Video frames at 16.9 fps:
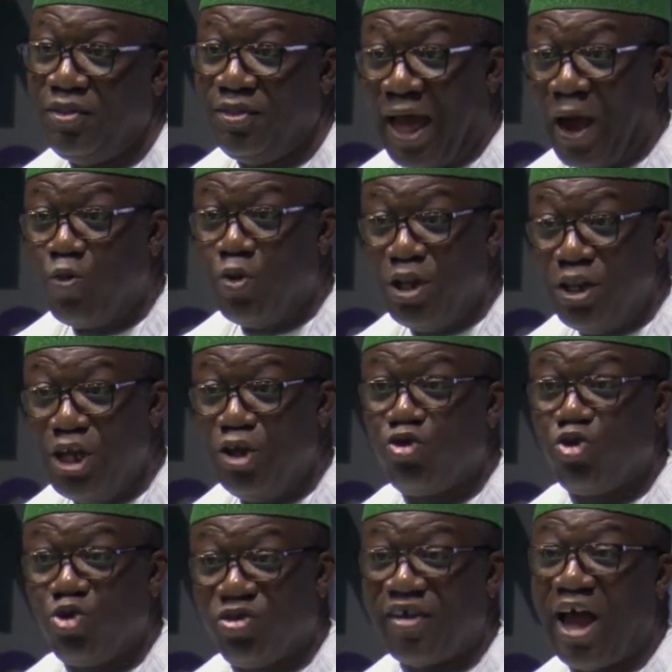that we
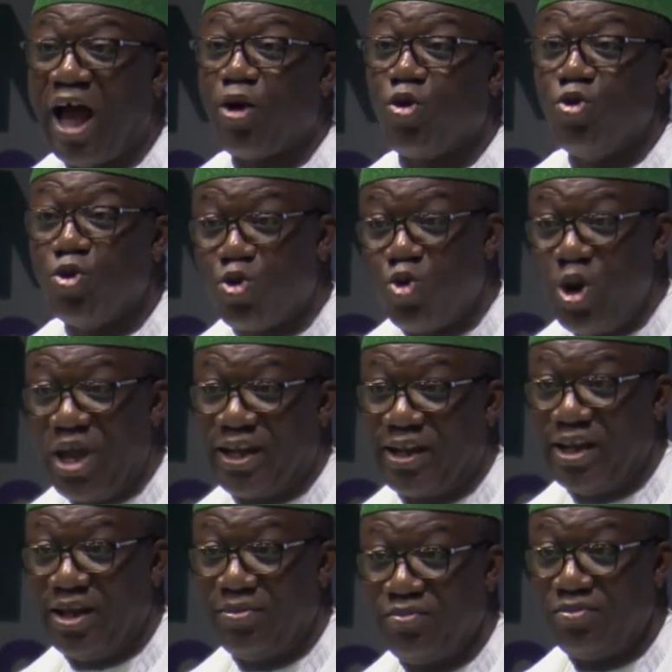need to tackle
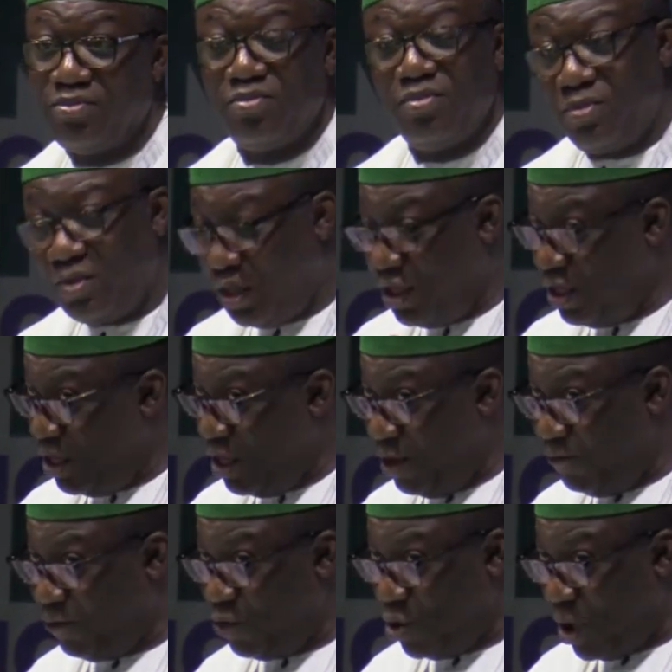quickly,
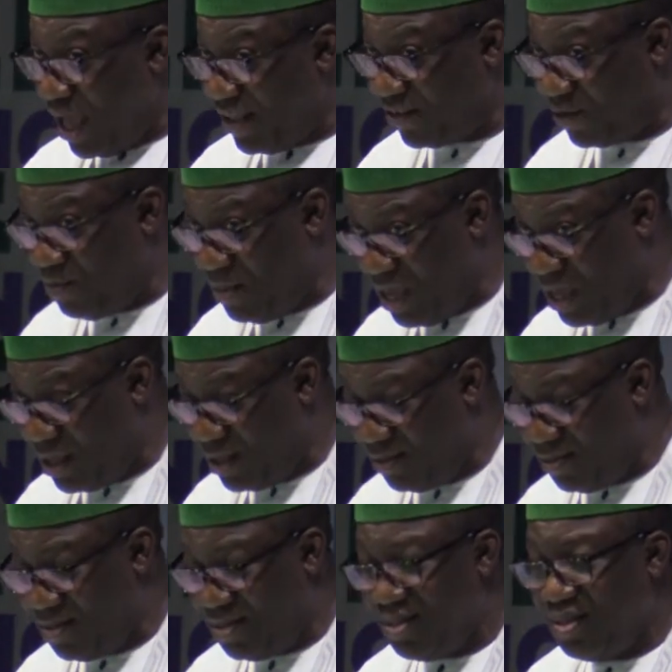if you ask
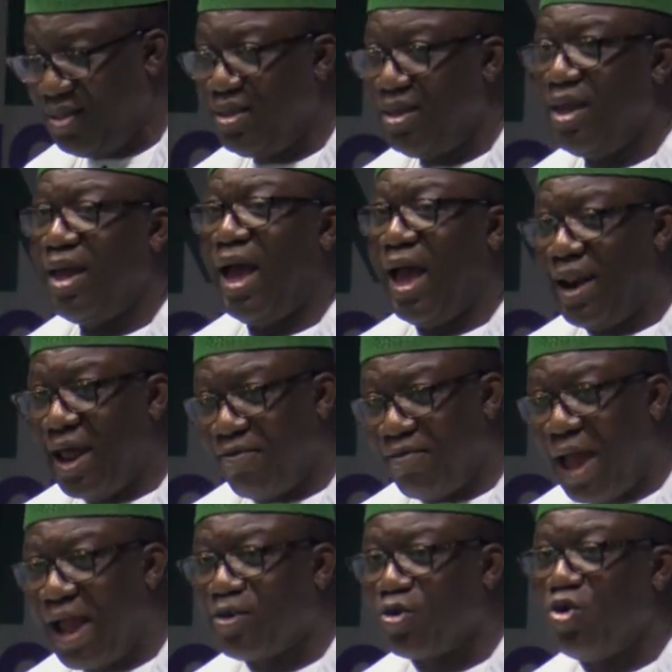me, and
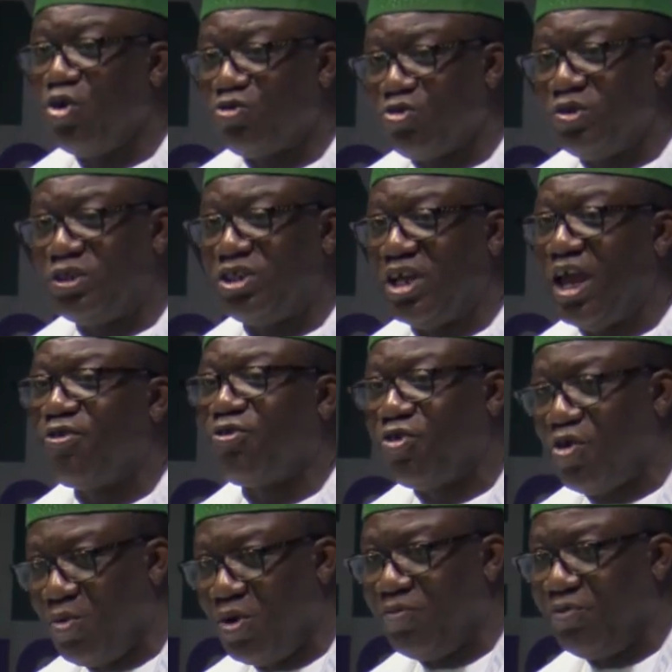I've had cause to share
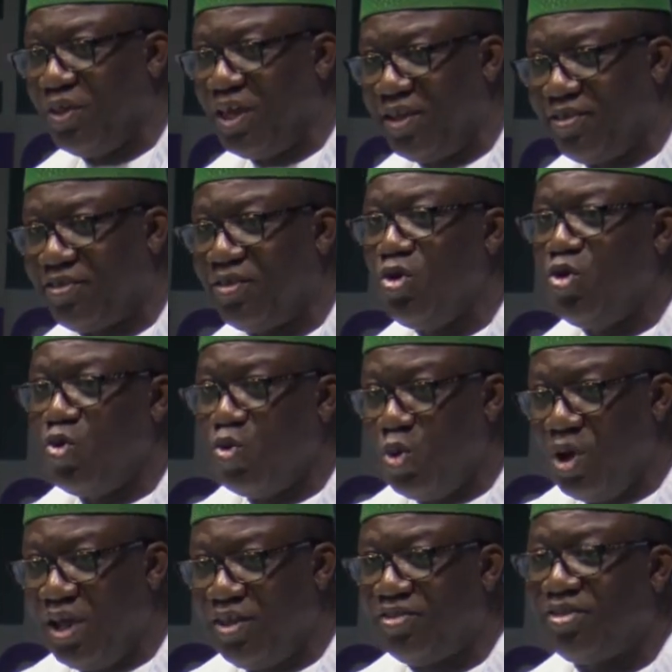some of this
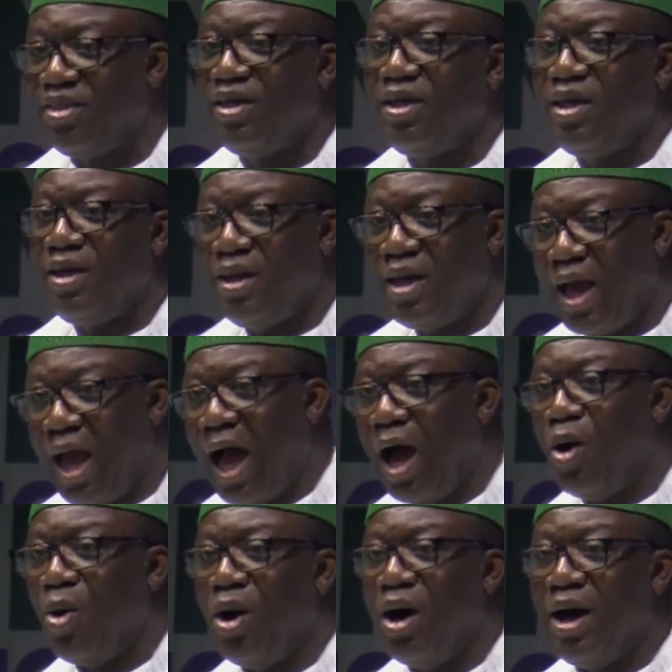with
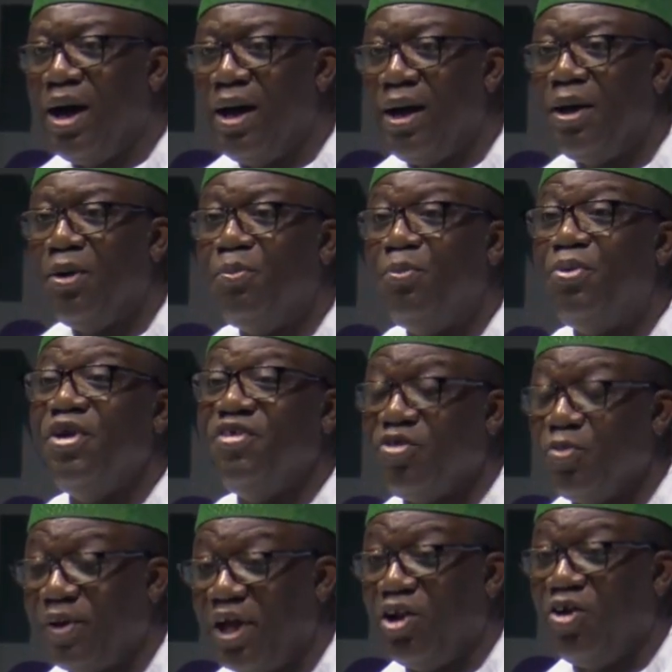our
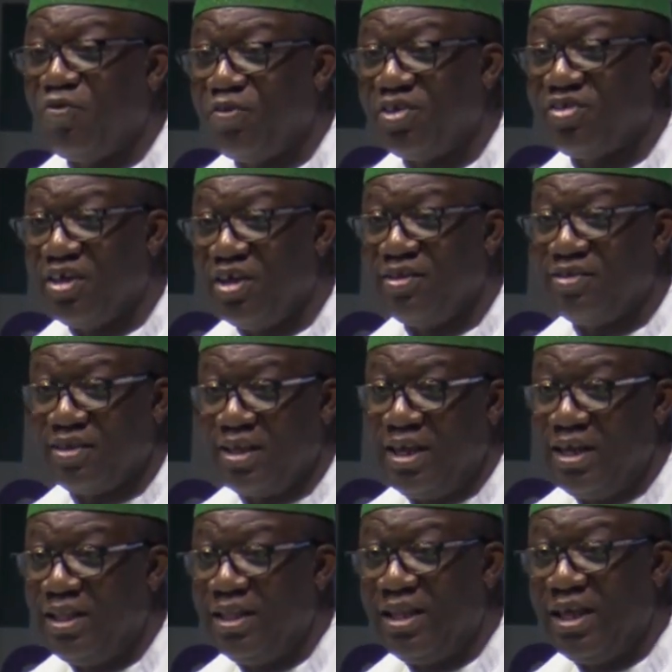principal officers
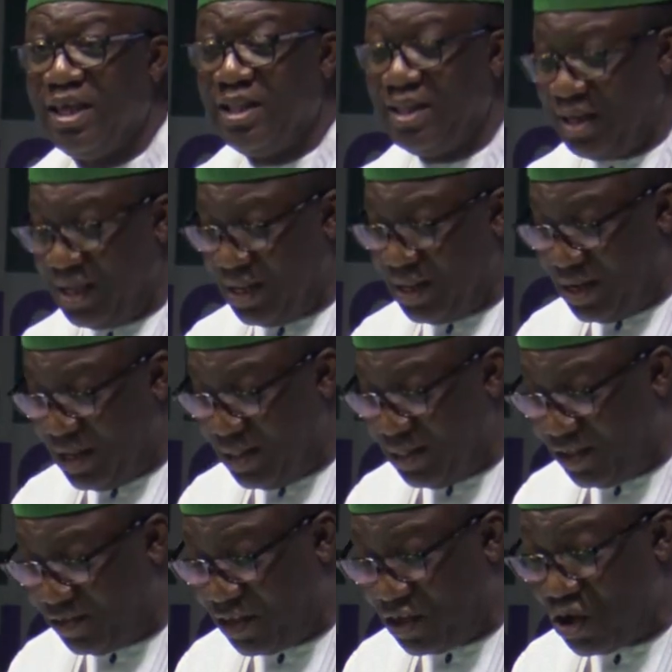
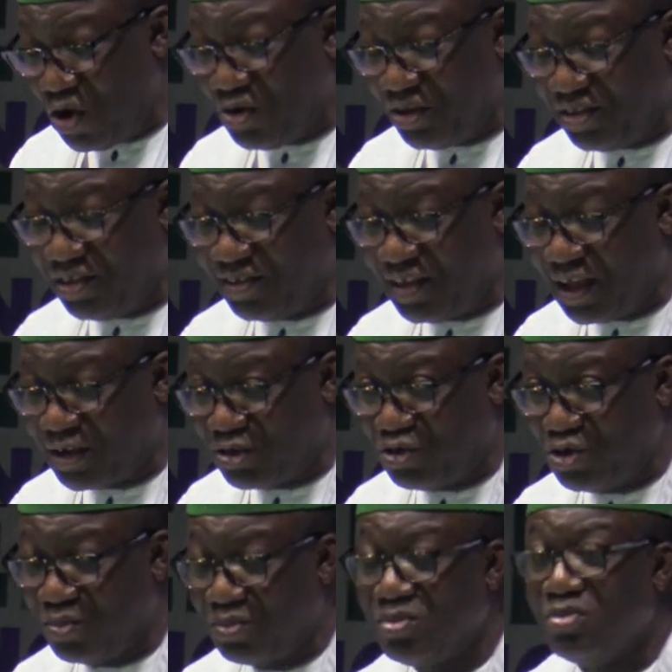in the security
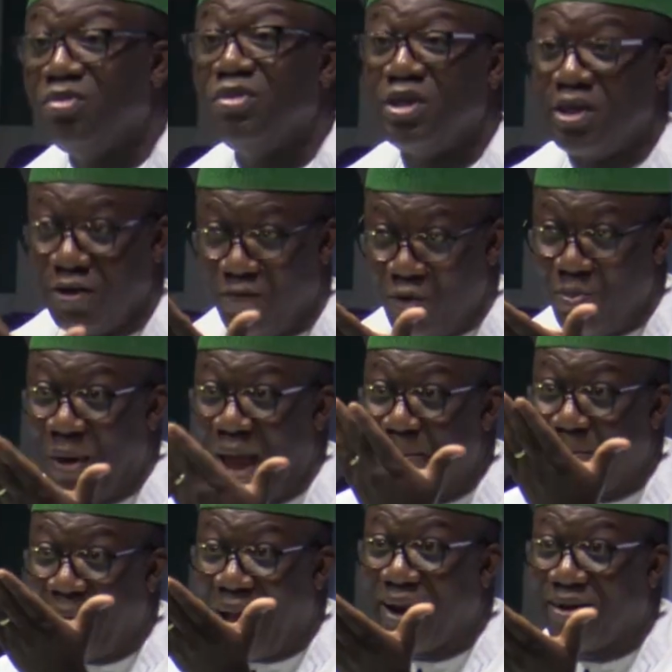sector, given
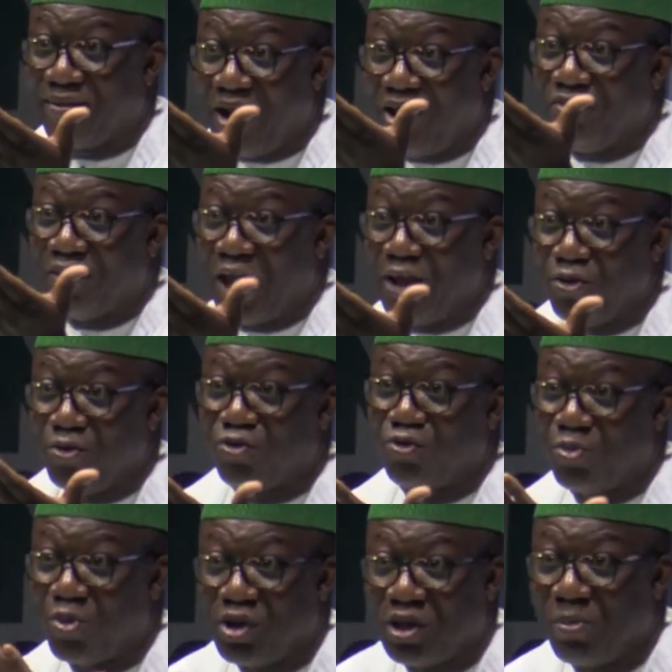my background that you
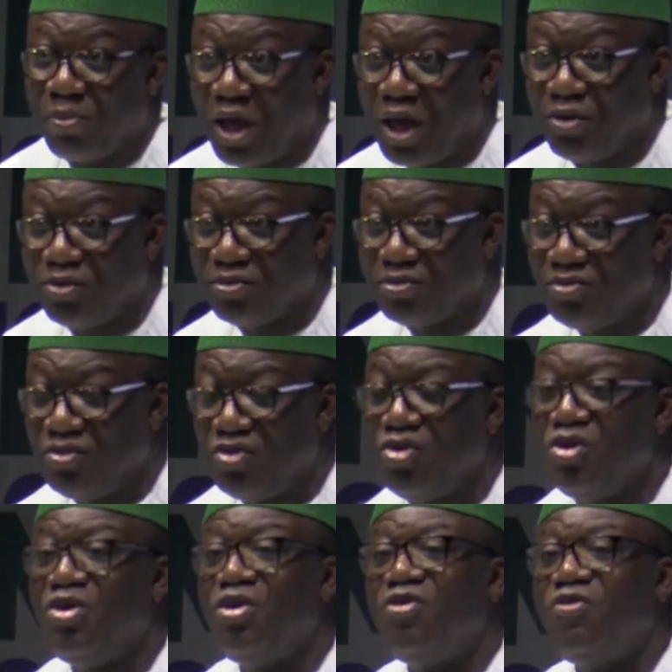spoke about.
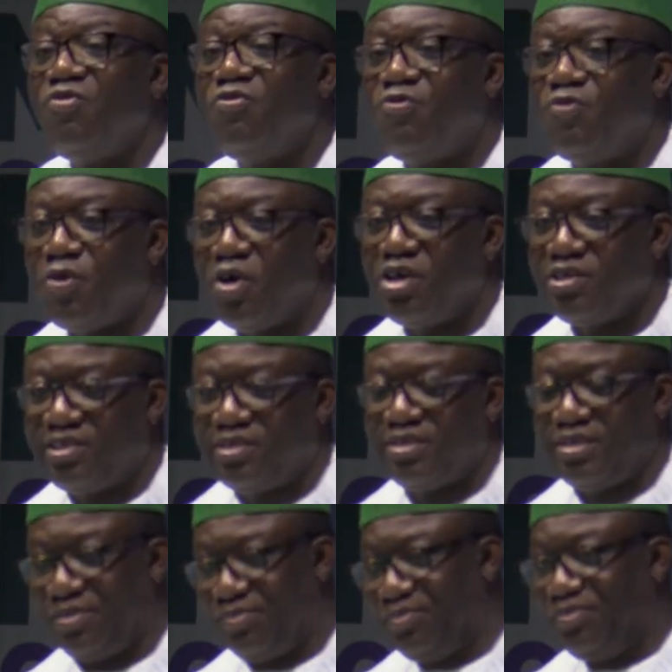
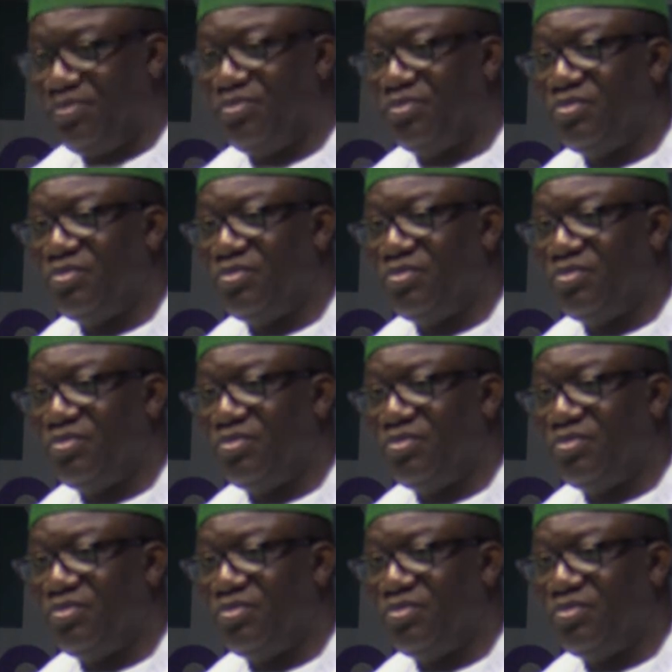First,